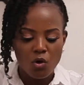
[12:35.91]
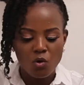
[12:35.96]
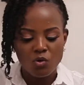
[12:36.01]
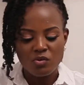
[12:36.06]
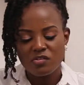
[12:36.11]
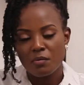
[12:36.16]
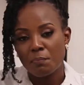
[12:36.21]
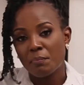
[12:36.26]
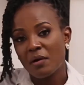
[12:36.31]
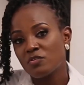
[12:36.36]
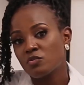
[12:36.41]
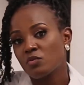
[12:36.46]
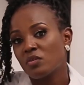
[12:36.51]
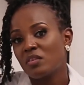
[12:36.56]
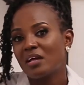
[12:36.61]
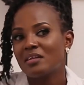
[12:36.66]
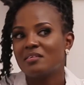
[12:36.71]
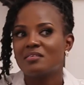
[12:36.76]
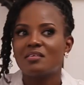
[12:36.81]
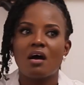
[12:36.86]
Who's the person
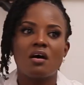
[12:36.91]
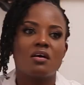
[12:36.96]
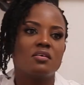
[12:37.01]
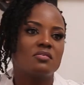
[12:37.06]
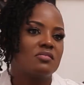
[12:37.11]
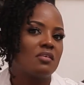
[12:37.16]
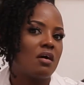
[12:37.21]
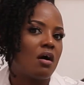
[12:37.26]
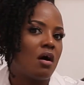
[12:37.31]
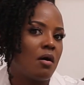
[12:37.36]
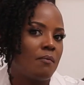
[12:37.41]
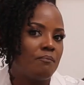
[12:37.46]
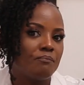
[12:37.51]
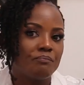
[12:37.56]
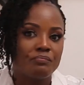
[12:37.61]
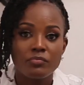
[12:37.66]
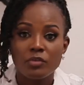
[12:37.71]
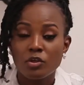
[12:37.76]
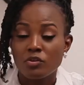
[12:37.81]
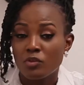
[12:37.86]
that does
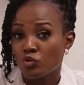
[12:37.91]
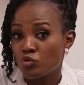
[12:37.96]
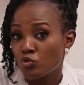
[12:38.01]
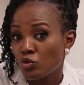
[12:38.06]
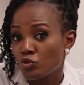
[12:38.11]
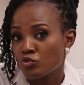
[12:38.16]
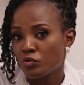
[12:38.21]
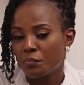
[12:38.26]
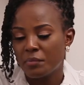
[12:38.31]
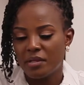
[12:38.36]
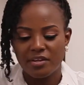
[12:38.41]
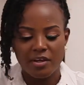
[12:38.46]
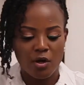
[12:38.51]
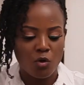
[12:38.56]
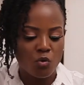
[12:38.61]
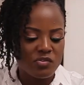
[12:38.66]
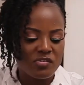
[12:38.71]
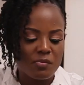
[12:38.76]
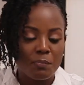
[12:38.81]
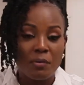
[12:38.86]
the social media?
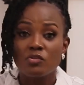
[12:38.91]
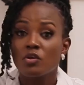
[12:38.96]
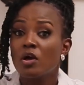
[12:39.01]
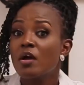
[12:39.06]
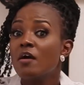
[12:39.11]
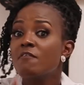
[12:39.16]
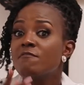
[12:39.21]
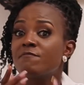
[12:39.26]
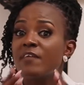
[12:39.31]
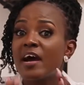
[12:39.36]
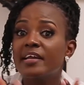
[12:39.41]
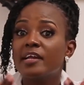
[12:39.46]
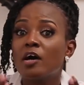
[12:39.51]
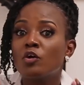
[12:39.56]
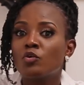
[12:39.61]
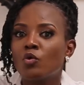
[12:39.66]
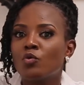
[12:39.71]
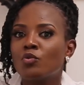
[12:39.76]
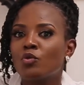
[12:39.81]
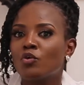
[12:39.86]
Who's the person? Find
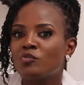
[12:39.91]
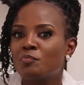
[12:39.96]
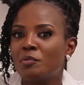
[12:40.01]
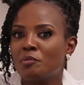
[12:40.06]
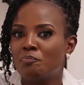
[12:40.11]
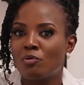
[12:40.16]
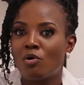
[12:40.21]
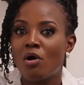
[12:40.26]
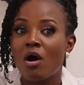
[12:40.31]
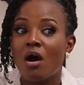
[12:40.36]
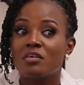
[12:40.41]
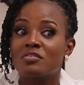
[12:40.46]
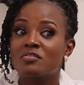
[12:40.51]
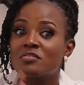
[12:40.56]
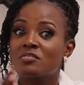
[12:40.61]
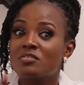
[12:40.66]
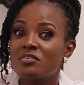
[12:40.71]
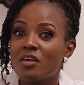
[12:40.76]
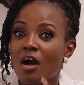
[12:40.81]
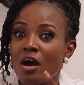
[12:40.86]
out who those people are.
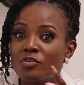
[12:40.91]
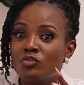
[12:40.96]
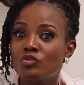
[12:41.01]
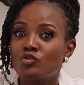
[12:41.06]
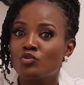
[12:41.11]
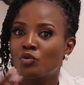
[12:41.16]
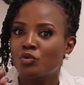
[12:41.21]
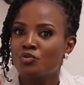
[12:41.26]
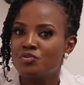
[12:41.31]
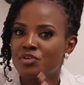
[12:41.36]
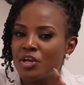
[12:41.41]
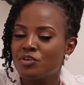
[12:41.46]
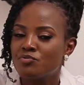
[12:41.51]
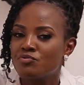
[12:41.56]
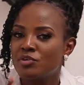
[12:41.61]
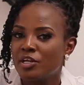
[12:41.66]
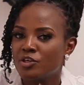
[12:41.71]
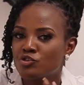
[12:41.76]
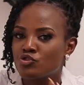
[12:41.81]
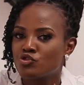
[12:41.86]
Start to create
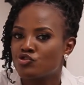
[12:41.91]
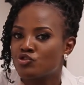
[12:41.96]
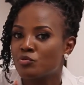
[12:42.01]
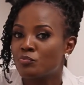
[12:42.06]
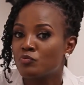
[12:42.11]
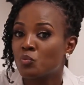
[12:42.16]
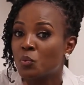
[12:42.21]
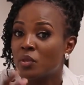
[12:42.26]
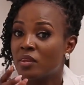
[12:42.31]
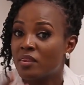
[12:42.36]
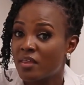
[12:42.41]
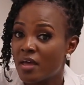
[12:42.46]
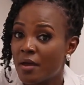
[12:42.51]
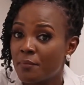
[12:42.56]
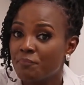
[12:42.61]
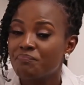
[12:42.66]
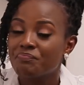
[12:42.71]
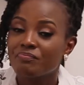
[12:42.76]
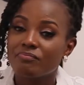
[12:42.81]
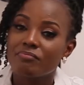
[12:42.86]
relationships with them,